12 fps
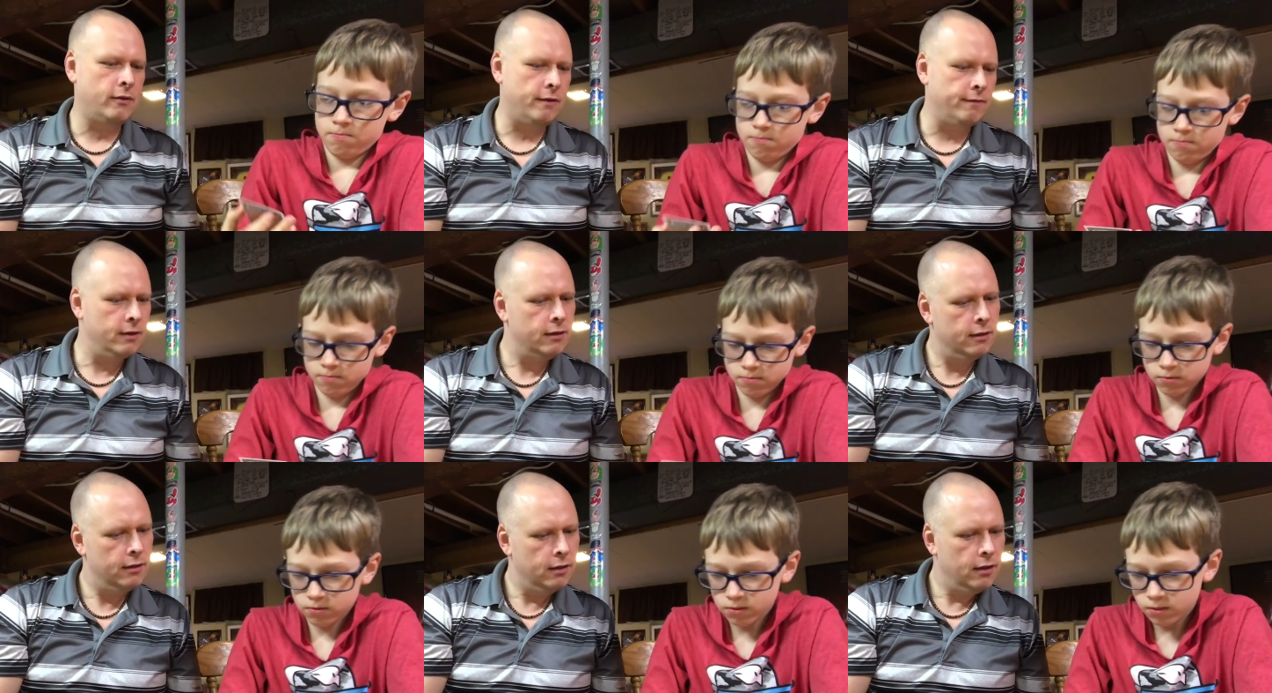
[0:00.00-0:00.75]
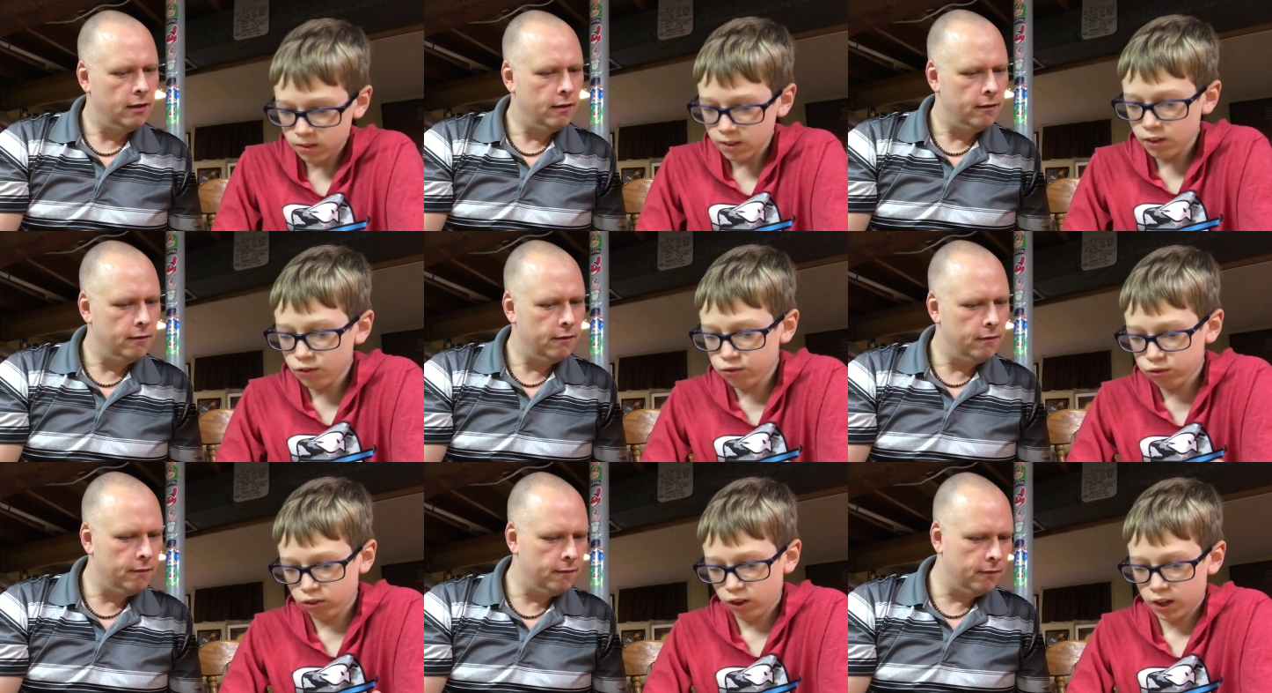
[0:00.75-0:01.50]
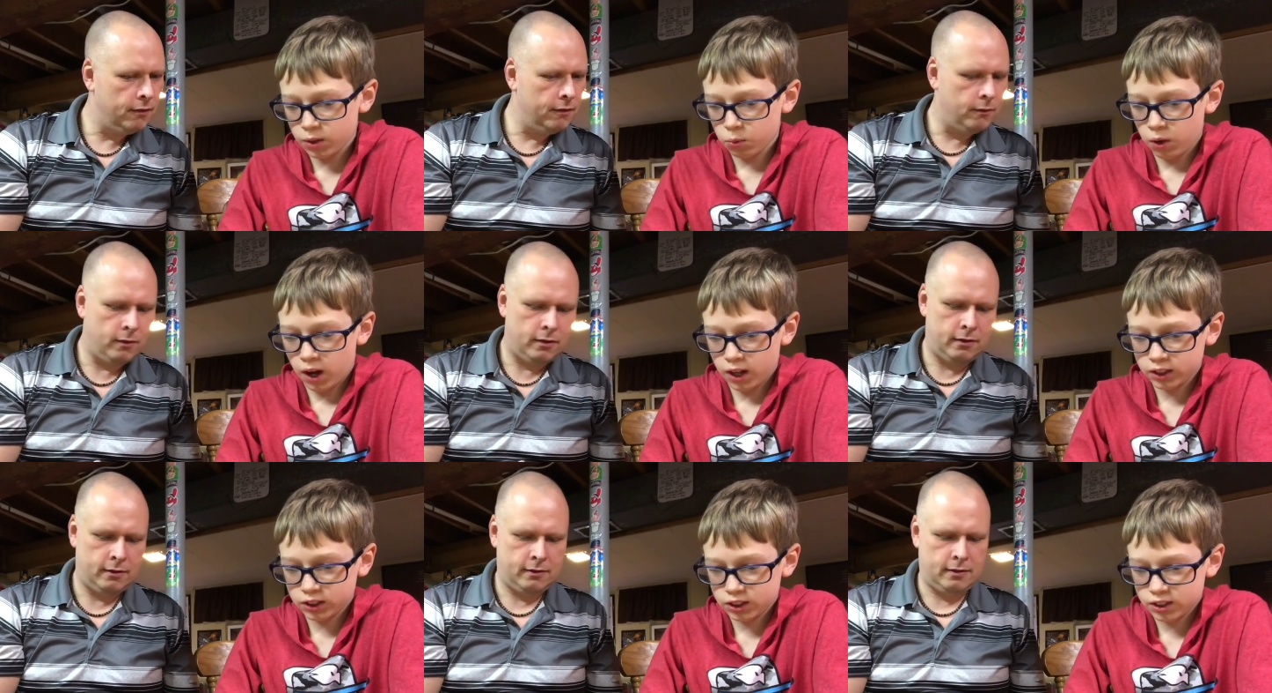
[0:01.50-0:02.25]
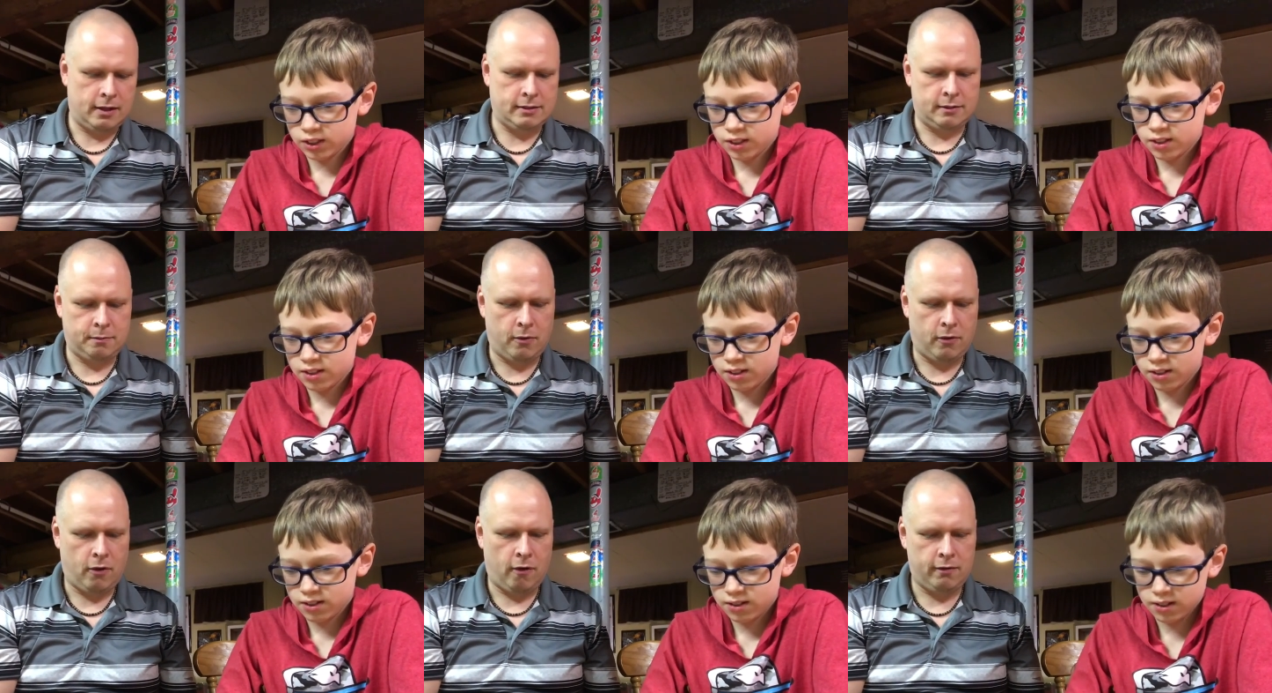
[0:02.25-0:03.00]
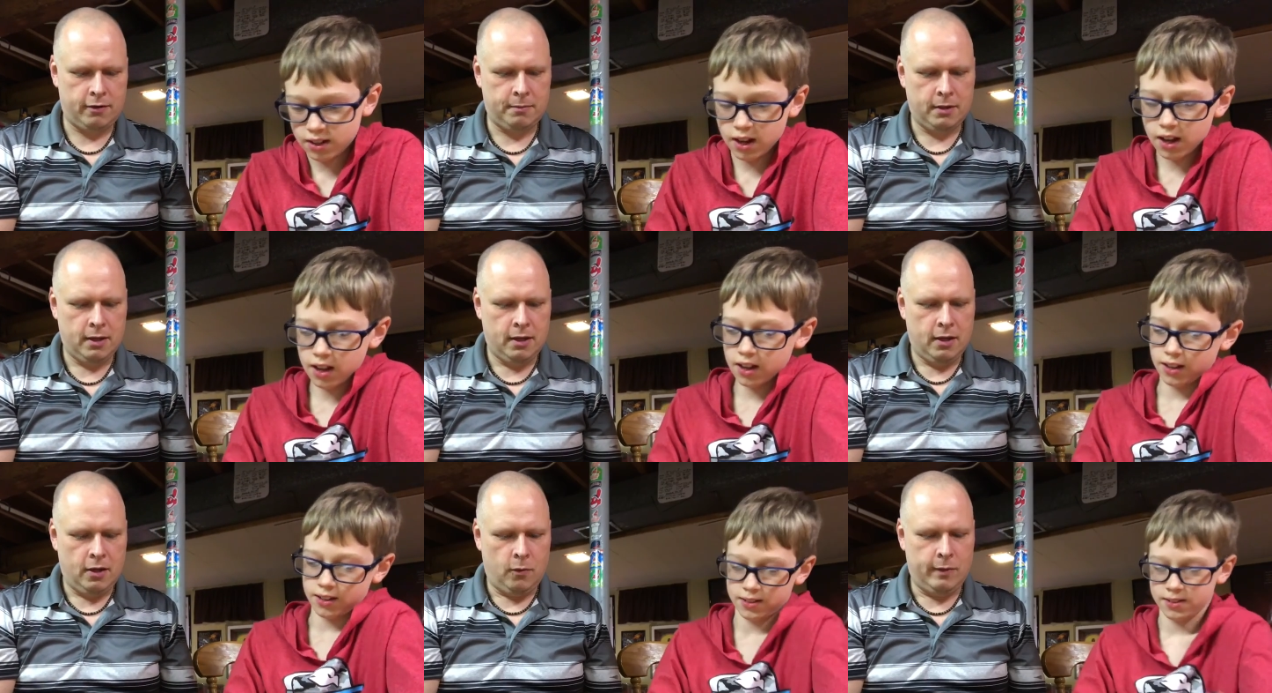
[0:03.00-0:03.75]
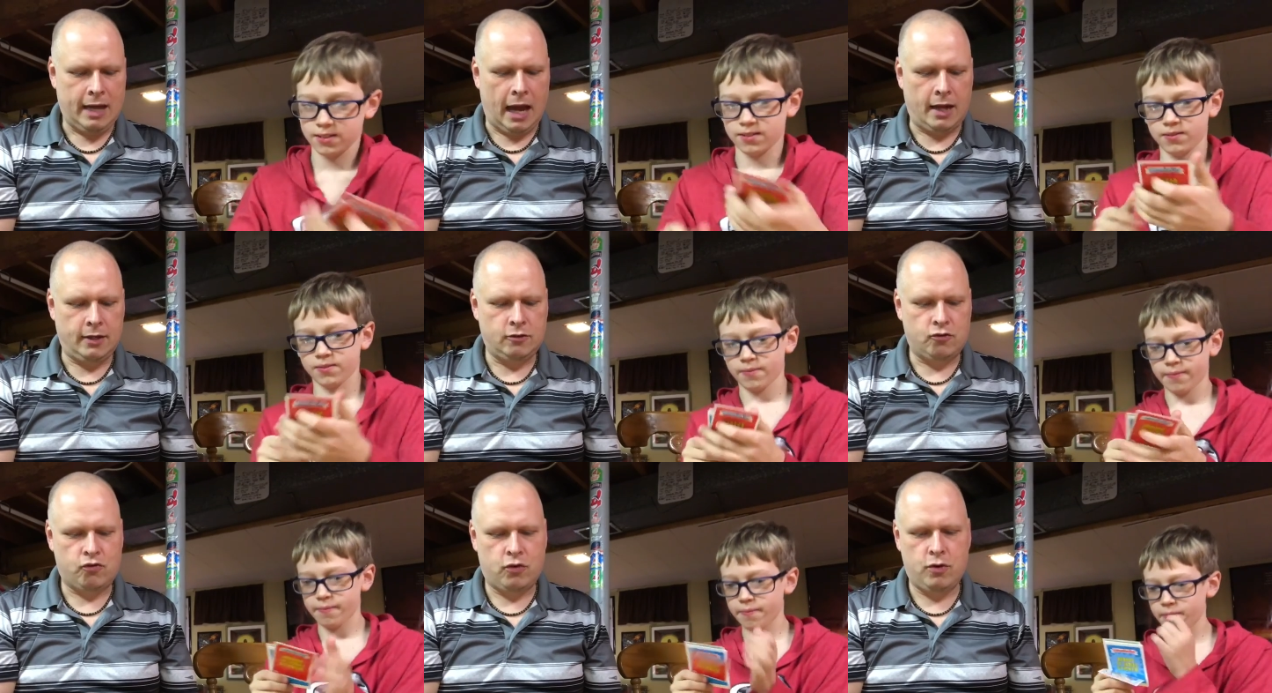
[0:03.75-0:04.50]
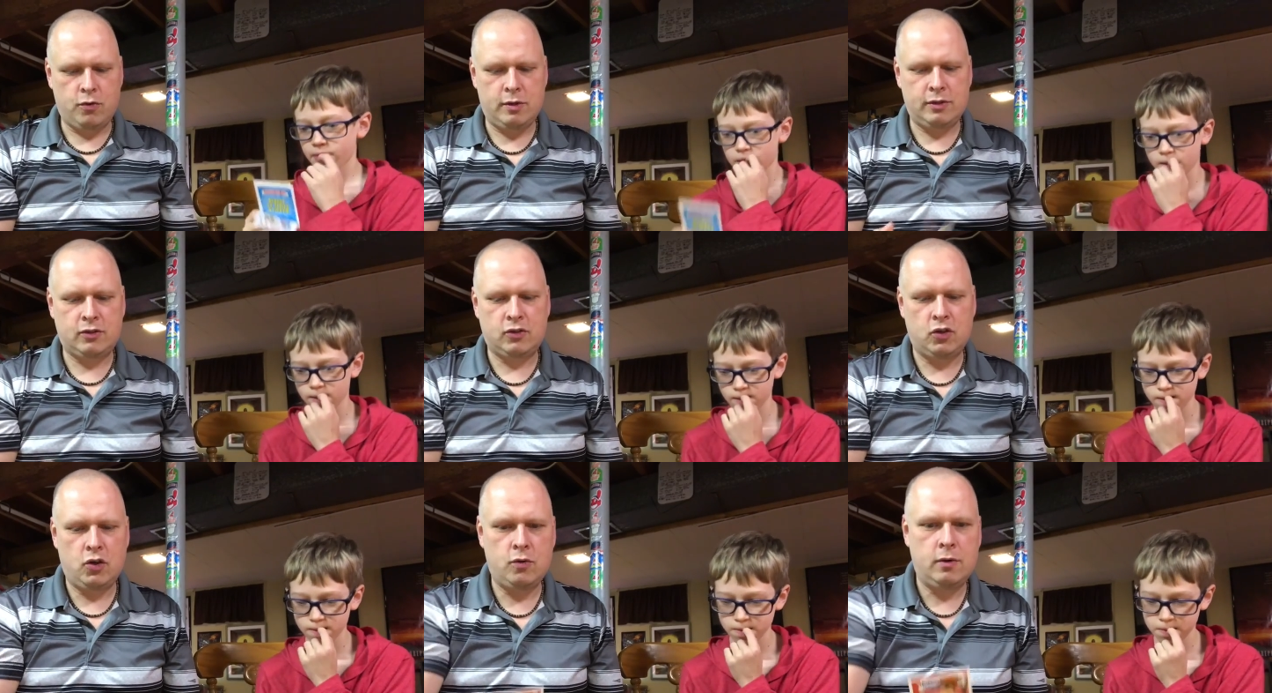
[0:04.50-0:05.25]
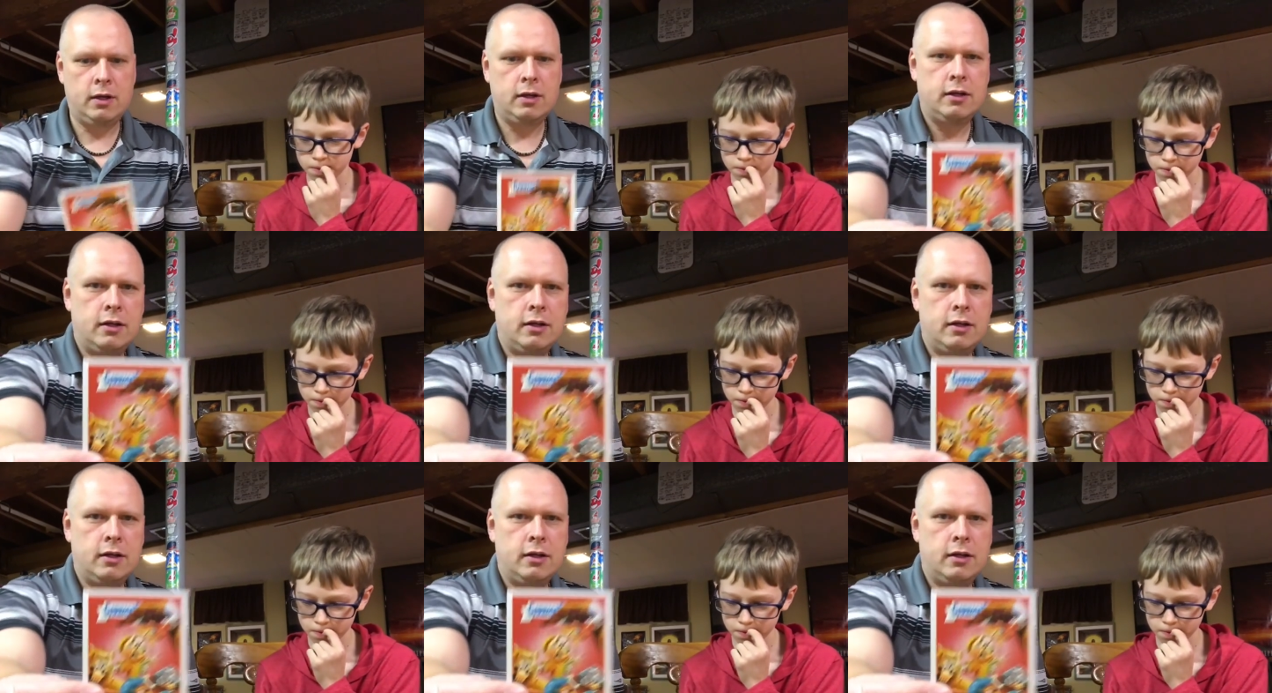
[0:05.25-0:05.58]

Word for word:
Speaker 1: given? Flood watch.
Speaker 2: As it's poured over him. We got Drew Zoo.